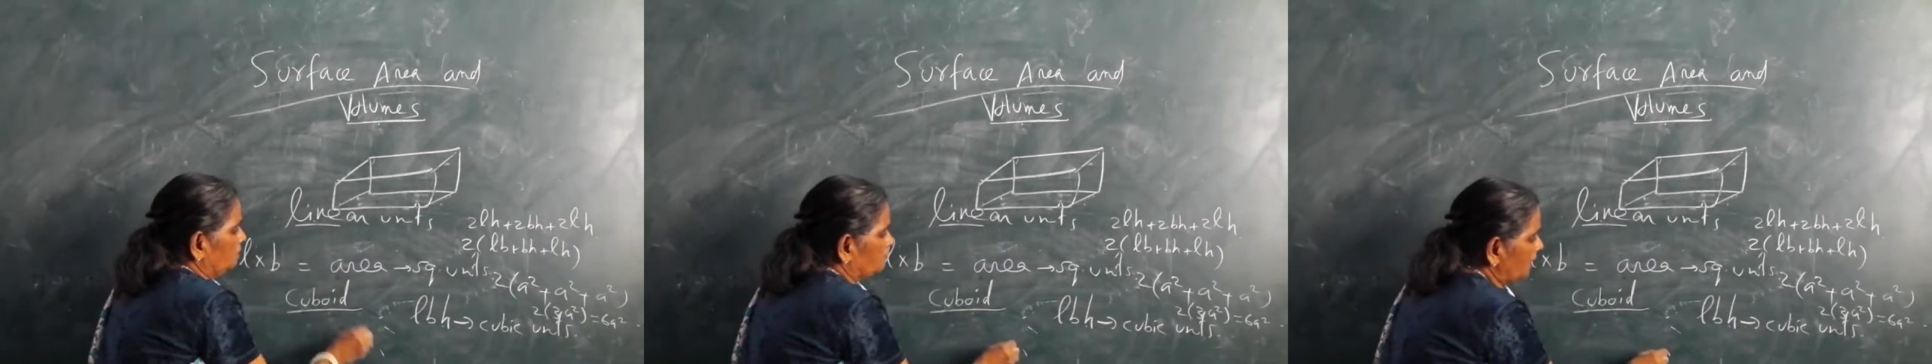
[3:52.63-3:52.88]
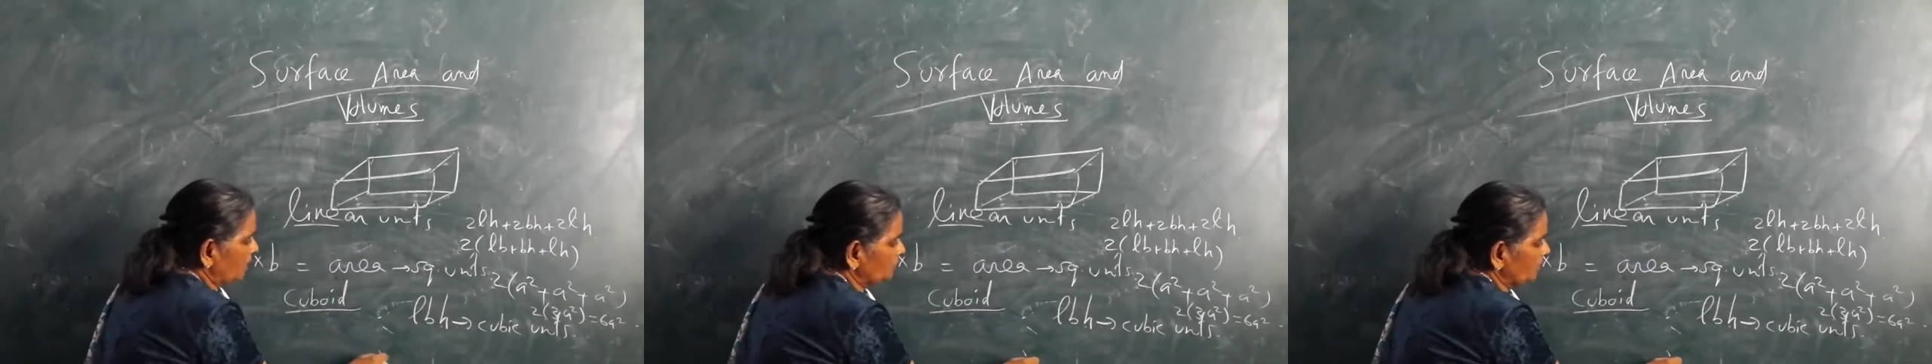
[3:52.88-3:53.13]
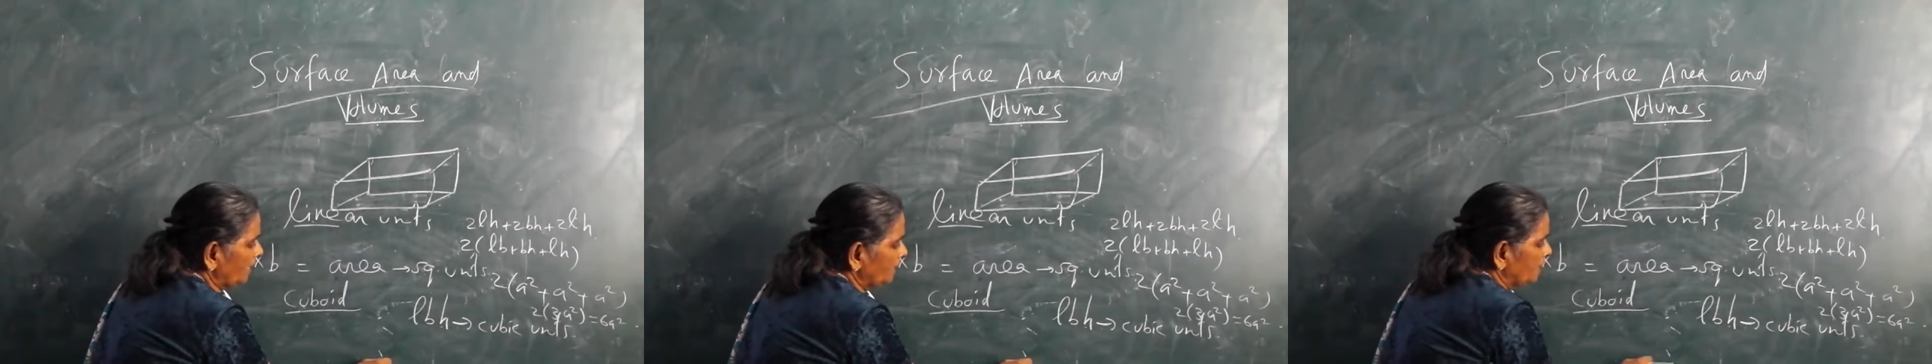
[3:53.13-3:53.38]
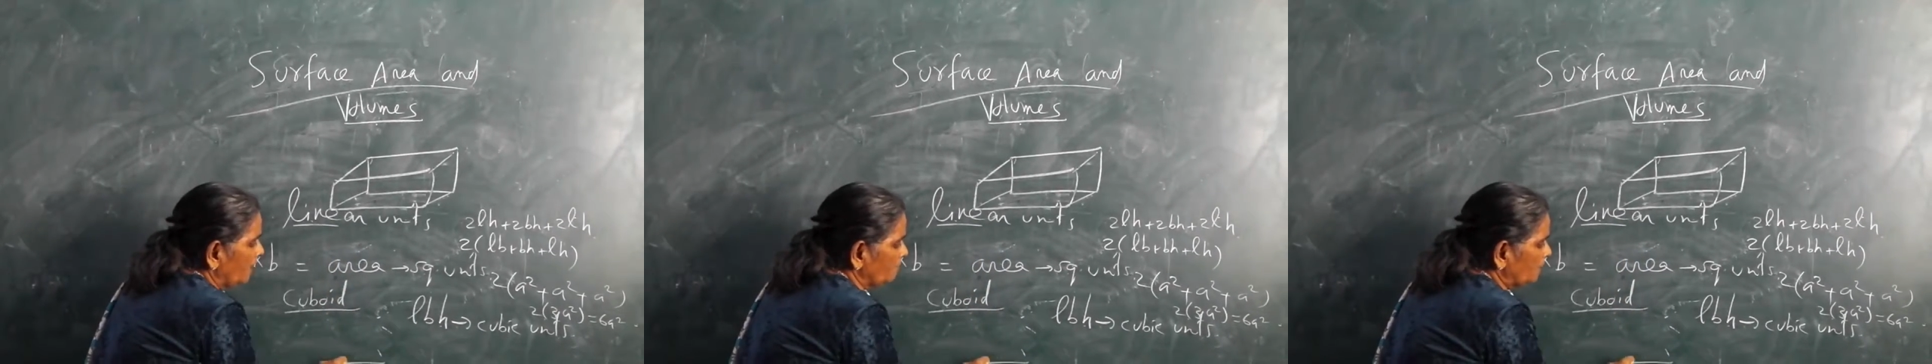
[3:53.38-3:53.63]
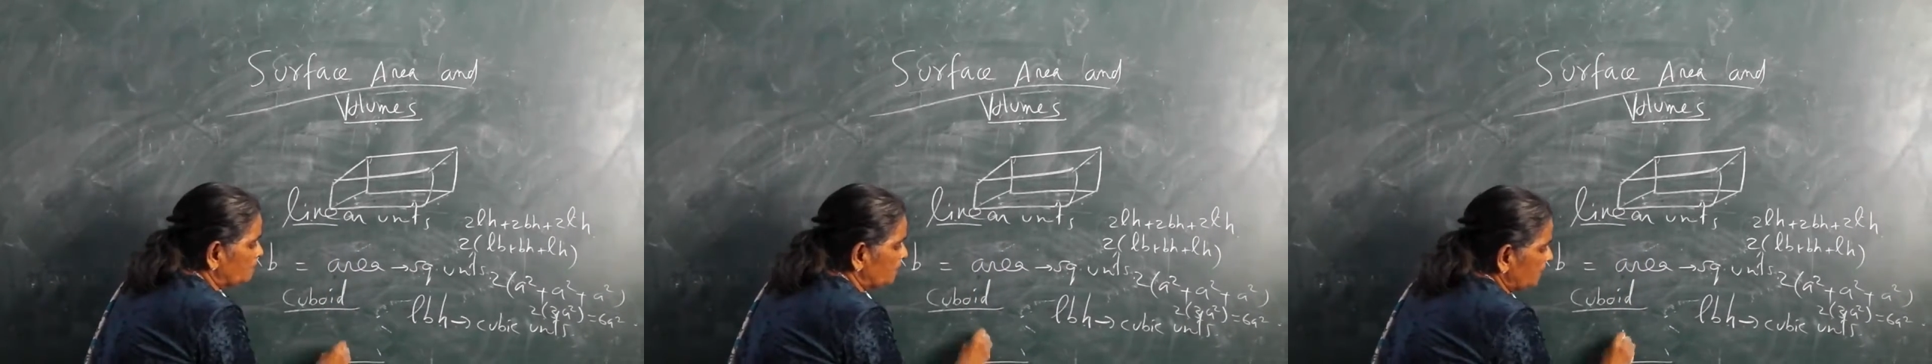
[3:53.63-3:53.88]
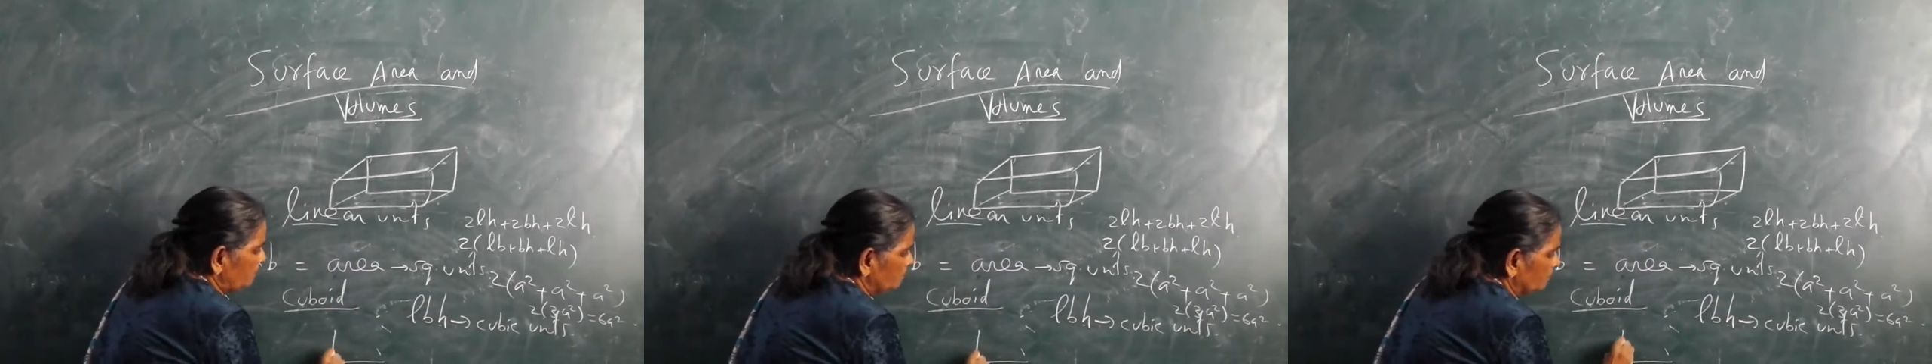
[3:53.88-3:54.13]
base area will
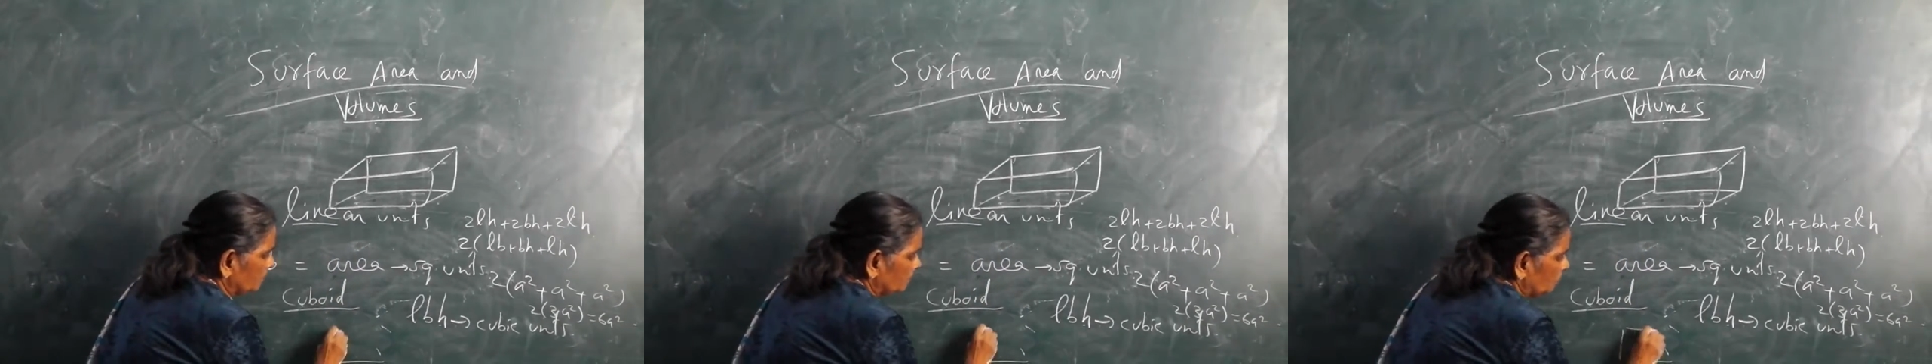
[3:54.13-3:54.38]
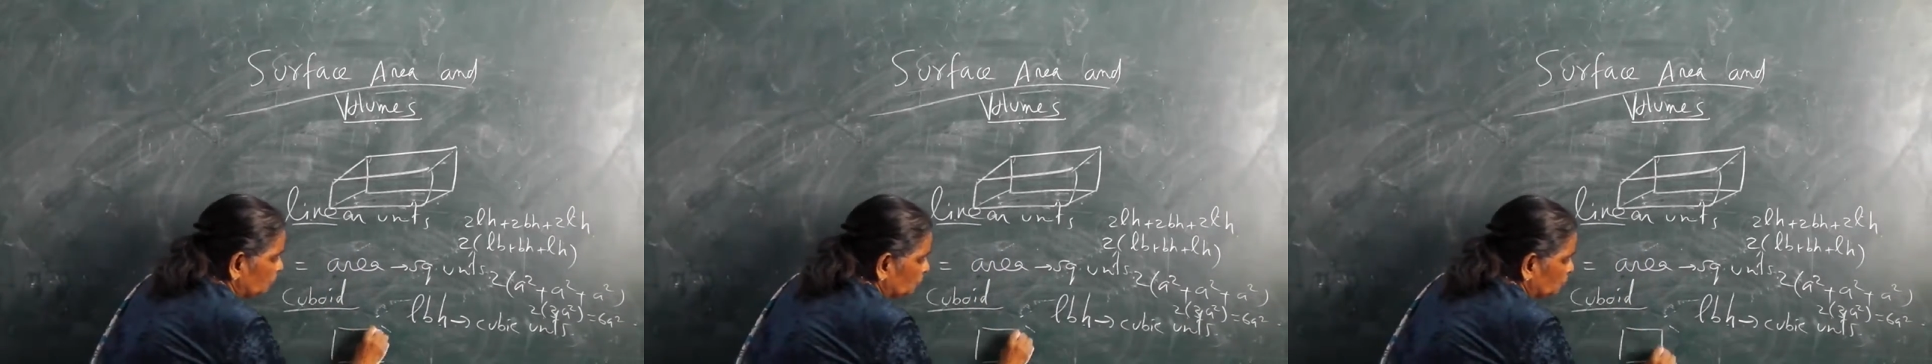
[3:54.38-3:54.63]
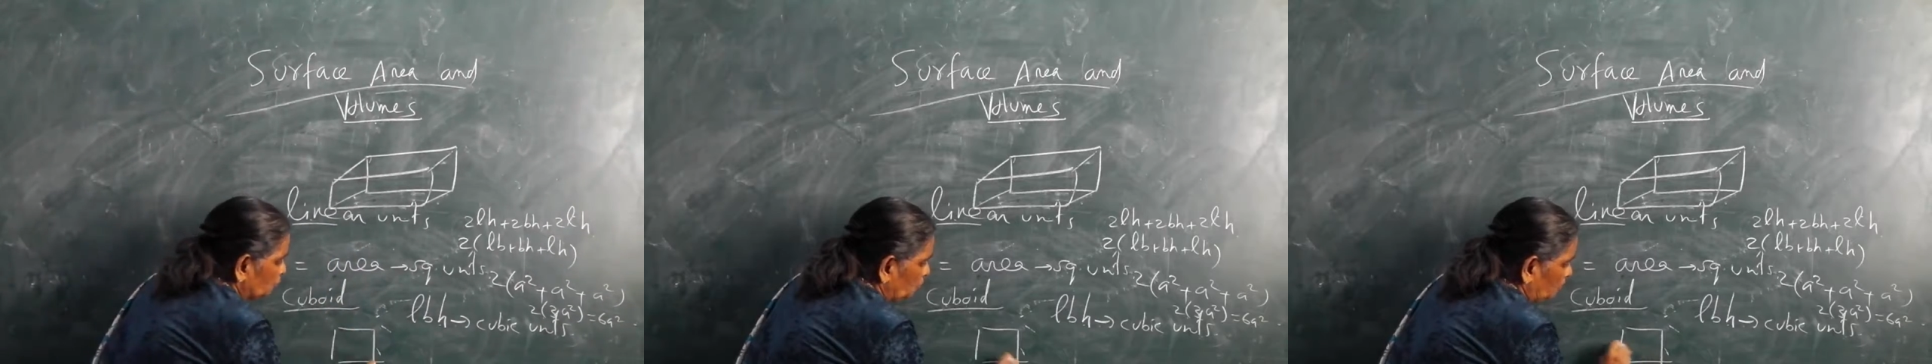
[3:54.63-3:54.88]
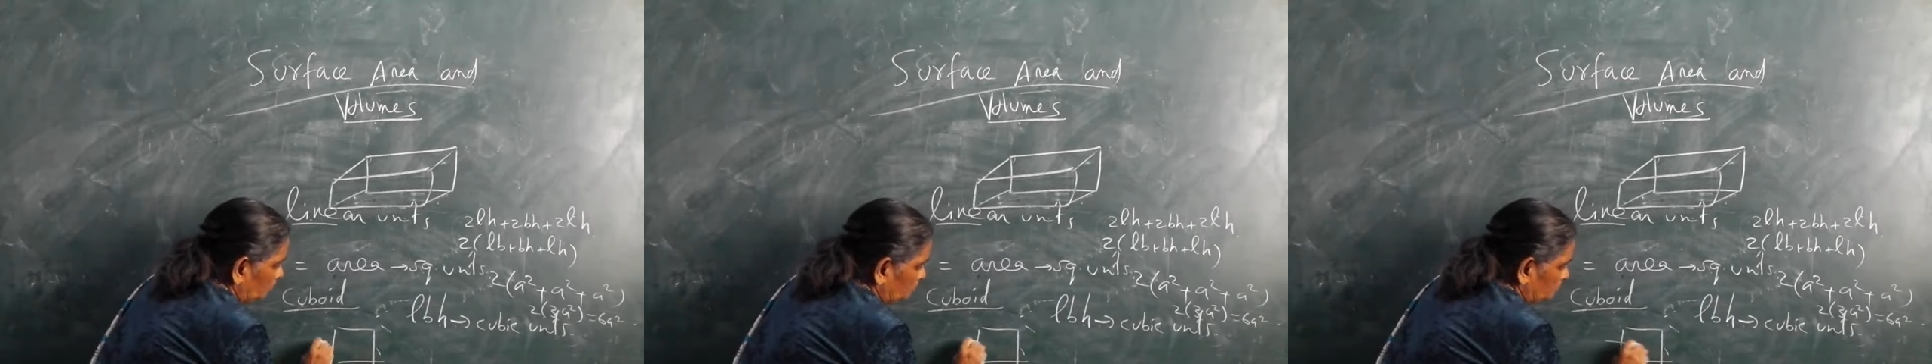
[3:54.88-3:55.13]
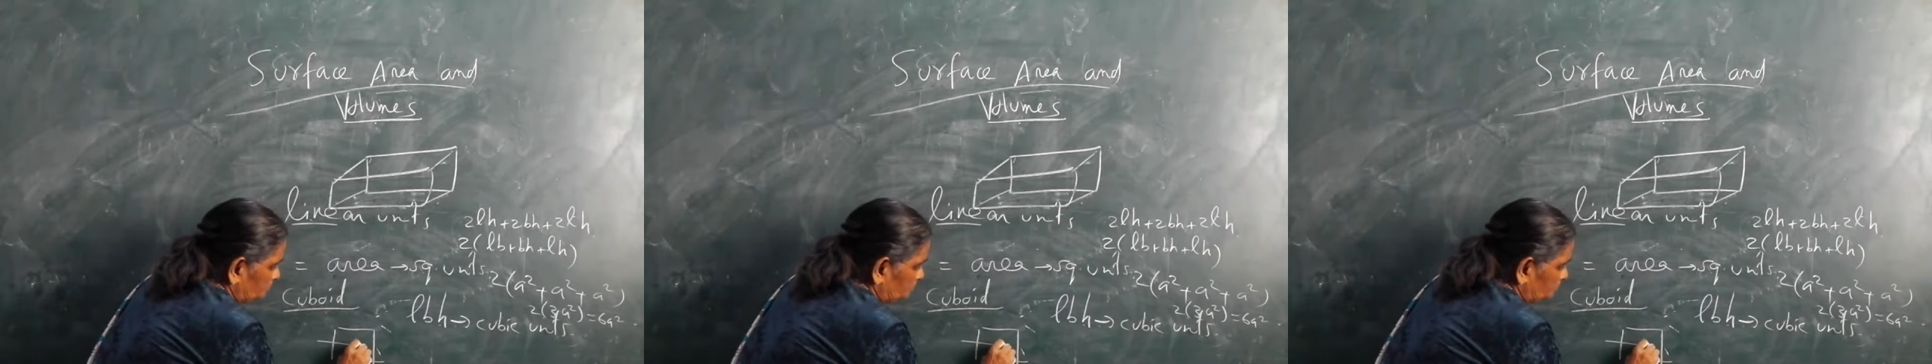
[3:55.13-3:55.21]
be, this is cube.